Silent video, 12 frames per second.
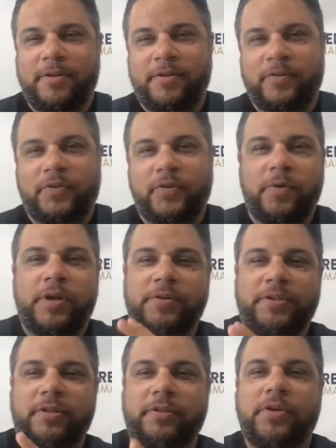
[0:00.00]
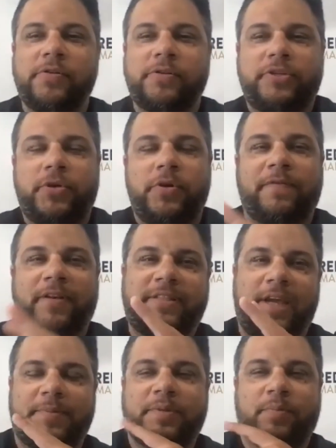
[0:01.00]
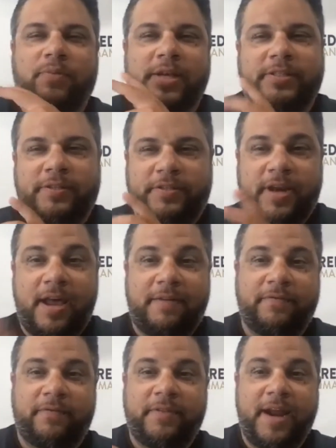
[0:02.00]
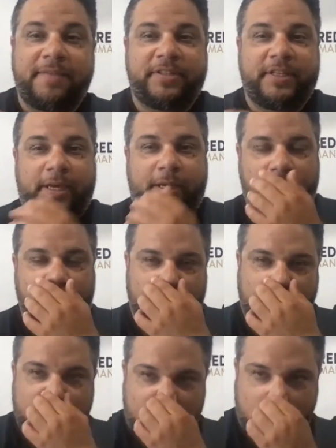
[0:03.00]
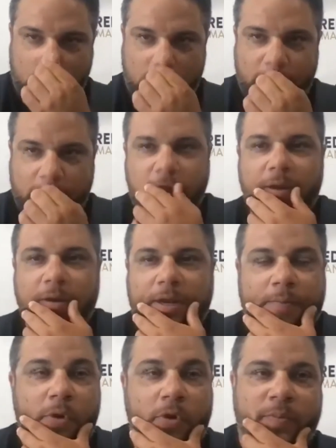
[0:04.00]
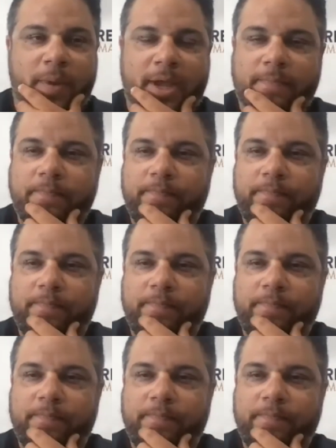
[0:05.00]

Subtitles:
So here's two different types of presence that I've seen in most men.